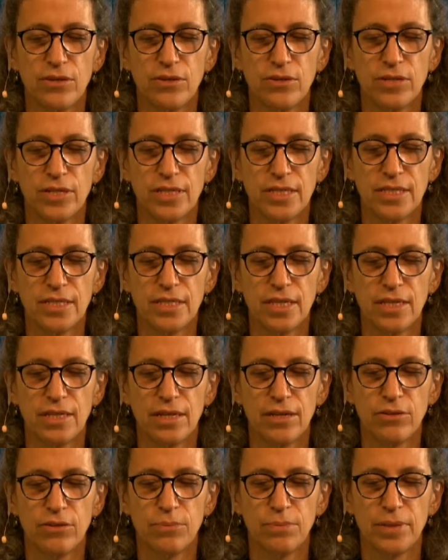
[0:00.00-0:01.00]
there is
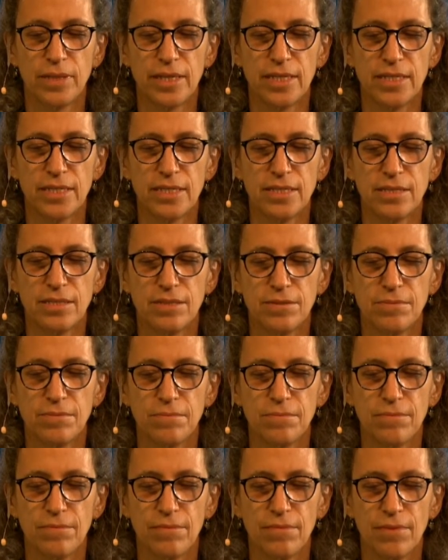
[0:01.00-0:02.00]
another place
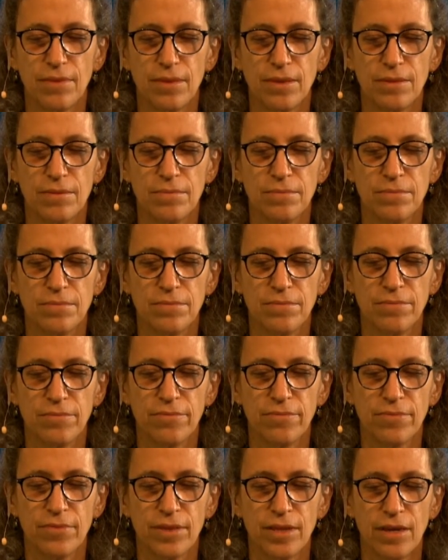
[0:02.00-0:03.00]

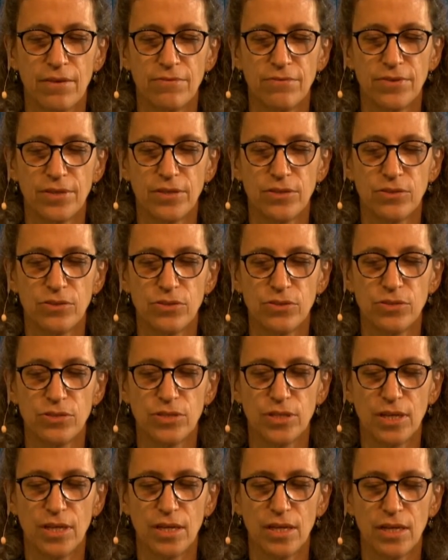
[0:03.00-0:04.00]
that
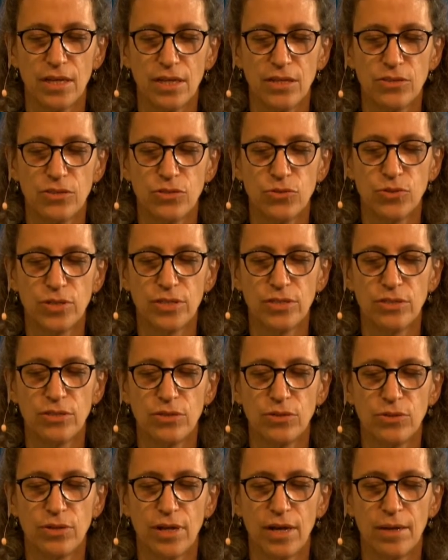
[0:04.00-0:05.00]
feels
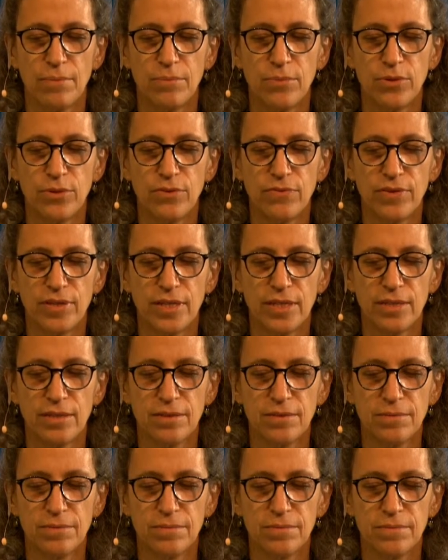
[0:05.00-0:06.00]
constricted or not
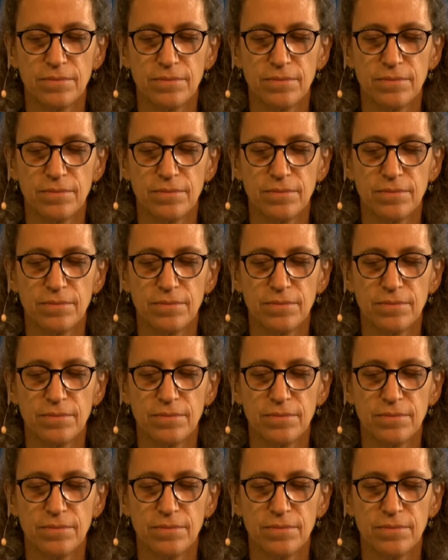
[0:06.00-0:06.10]
moving,